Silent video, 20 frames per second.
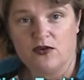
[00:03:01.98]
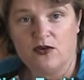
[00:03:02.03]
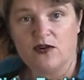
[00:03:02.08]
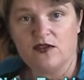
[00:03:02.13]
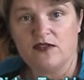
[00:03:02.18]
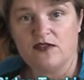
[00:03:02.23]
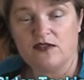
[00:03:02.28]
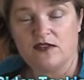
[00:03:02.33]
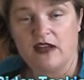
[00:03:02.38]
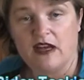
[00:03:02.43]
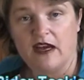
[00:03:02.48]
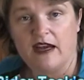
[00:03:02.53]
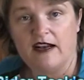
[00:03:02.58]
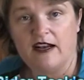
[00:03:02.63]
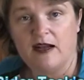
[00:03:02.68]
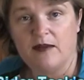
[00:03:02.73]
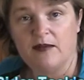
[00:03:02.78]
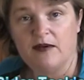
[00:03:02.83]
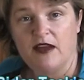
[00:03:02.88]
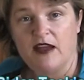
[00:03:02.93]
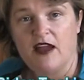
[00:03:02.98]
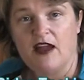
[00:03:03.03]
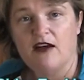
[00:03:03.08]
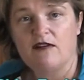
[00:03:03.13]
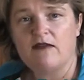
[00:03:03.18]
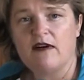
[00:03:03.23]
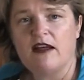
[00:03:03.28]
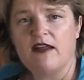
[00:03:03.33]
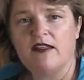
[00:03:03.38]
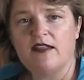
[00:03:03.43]
horse is tied up.
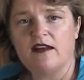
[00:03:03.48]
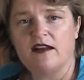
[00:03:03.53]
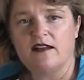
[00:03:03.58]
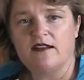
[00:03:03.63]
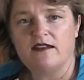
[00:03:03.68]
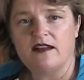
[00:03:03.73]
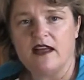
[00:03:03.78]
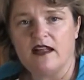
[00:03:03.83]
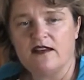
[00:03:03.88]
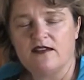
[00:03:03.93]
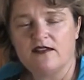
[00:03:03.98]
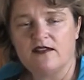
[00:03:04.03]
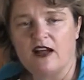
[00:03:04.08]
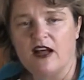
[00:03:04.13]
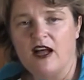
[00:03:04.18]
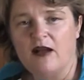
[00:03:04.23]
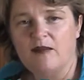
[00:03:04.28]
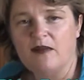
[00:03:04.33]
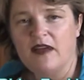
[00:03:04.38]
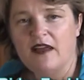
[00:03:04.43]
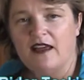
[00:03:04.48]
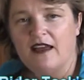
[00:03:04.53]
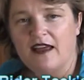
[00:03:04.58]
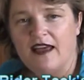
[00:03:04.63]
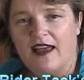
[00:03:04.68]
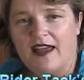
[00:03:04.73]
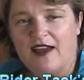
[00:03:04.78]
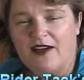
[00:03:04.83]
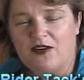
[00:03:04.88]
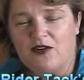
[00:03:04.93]
Rather than a dead stop,
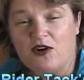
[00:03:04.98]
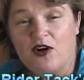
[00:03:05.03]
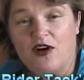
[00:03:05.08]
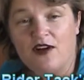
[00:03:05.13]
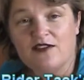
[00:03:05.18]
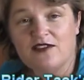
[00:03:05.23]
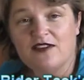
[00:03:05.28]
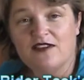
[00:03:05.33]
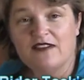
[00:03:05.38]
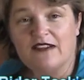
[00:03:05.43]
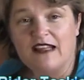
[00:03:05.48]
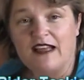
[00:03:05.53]
it causes